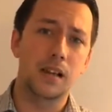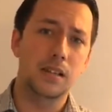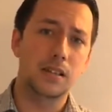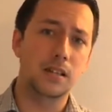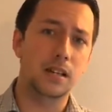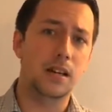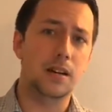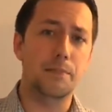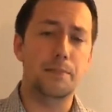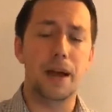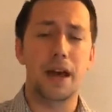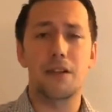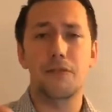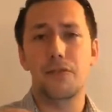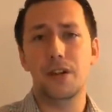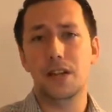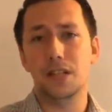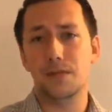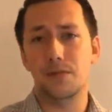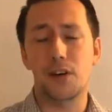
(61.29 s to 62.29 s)
to
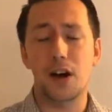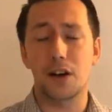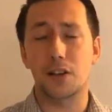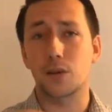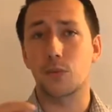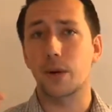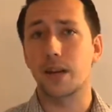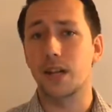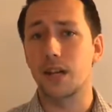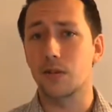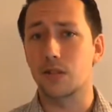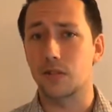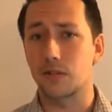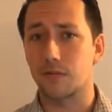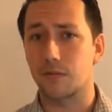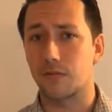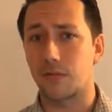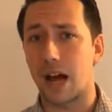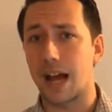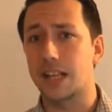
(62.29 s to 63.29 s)
benefit his father when he was
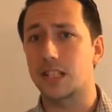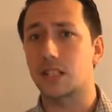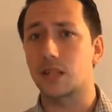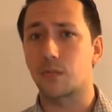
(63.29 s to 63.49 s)
vice